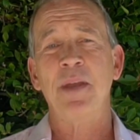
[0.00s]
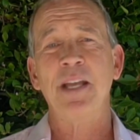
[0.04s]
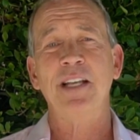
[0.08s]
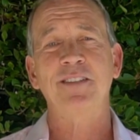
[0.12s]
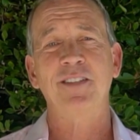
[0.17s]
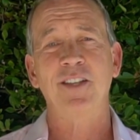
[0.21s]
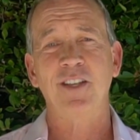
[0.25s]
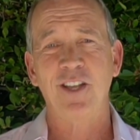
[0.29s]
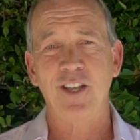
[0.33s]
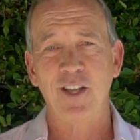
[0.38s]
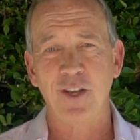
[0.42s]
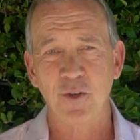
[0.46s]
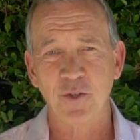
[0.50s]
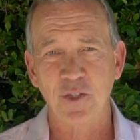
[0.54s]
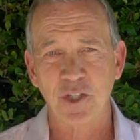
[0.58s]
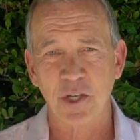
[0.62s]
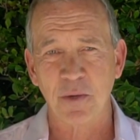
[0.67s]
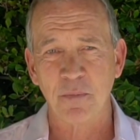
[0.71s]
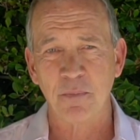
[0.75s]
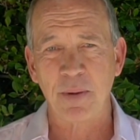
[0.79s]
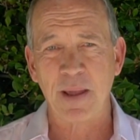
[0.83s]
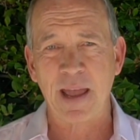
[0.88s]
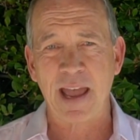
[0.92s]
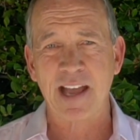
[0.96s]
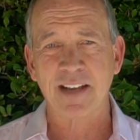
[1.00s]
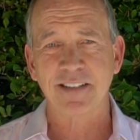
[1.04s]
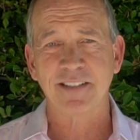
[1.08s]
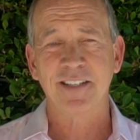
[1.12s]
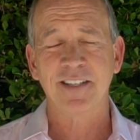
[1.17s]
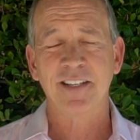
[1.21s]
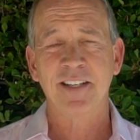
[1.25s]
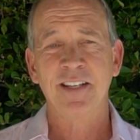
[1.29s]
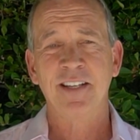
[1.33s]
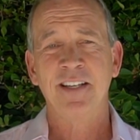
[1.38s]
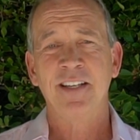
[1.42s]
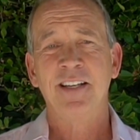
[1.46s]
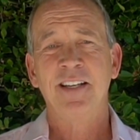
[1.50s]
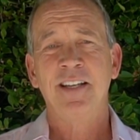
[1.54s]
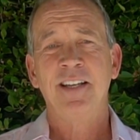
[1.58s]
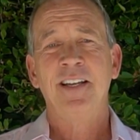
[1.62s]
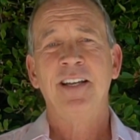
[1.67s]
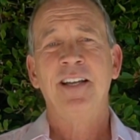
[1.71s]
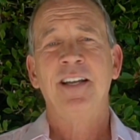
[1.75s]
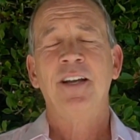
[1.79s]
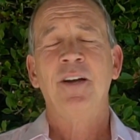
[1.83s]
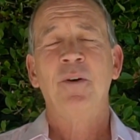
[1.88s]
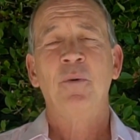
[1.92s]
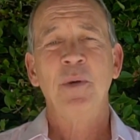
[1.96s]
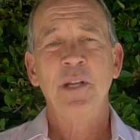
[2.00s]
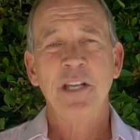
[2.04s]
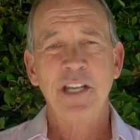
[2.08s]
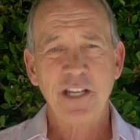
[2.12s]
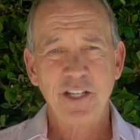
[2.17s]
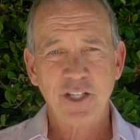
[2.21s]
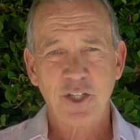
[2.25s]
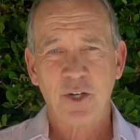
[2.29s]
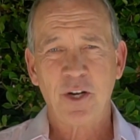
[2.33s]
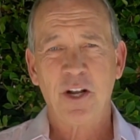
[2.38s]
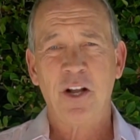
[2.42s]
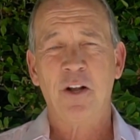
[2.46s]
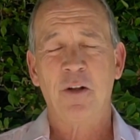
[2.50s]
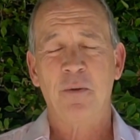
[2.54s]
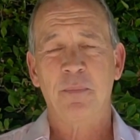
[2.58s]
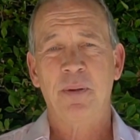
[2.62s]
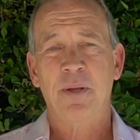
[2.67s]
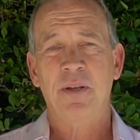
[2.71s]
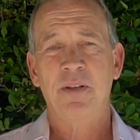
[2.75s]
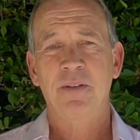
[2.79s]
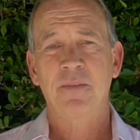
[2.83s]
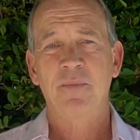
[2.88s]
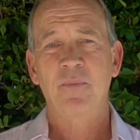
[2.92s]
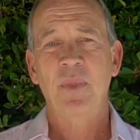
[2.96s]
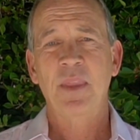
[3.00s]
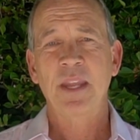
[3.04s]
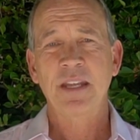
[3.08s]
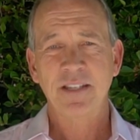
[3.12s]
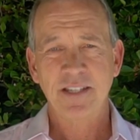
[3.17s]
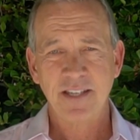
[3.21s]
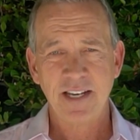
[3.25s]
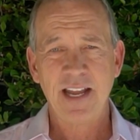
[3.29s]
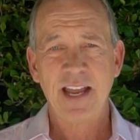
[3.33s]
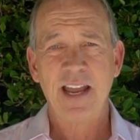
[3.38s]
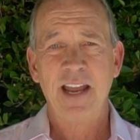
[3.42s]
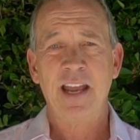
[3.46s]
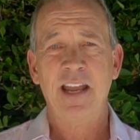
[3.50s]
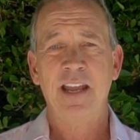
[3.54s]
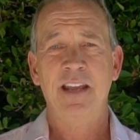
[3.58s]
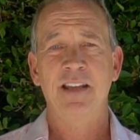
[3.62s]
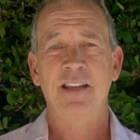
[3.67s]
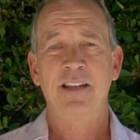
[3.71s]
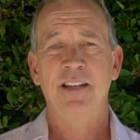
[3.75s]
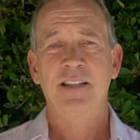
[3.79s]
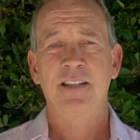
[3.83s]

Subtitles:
makes a huge impact. We need your help today.